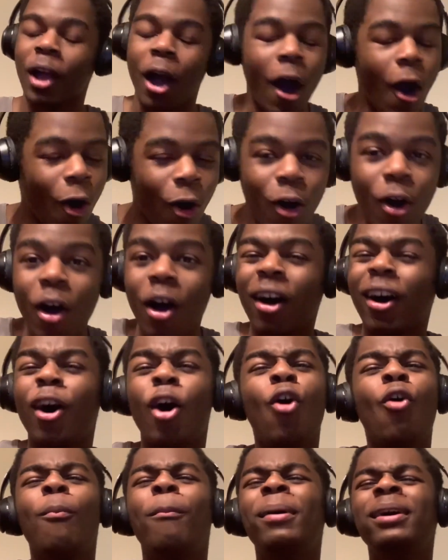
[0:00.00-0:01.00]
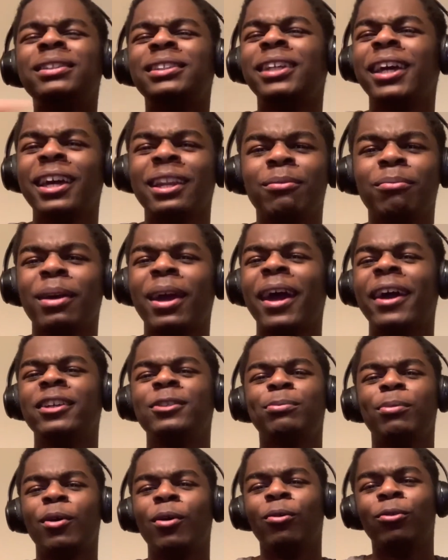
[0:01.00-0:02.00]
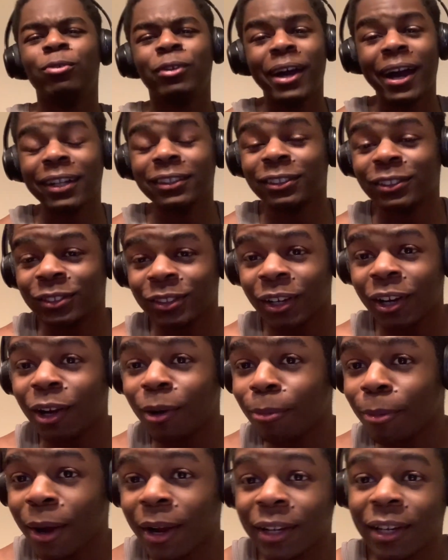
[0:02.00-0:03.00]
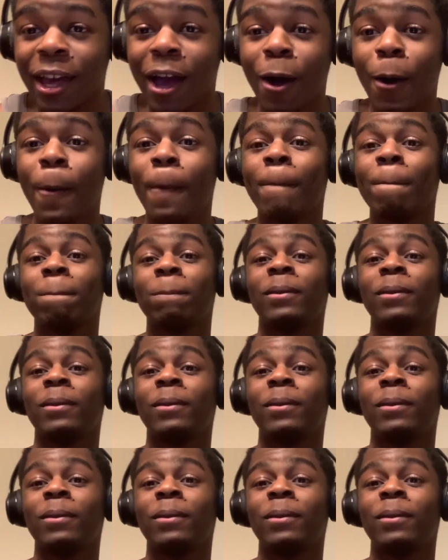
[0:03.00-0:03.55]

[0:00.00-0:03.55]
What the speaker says: A whole bunch of Anime Expo reactions are up right now,